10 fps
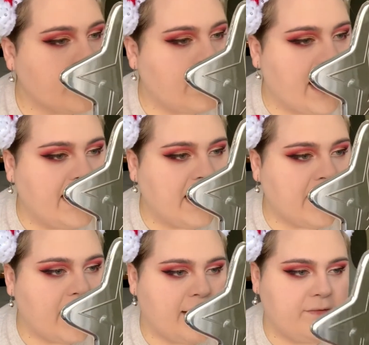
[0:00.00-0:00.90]
I
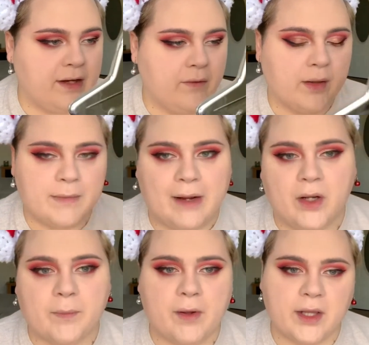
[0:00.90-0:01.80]
decided that it was my
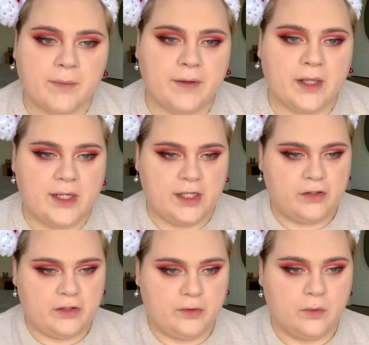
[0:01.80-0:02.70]
responsibility
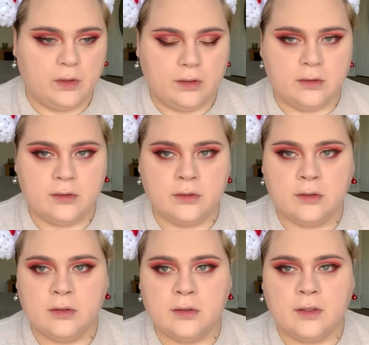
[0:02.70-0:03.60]
to
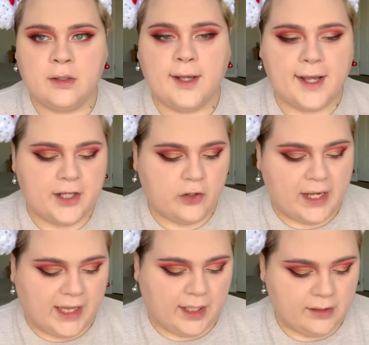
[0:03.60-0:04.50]

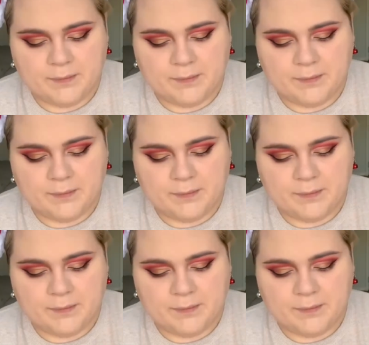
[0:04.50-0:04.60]
address it.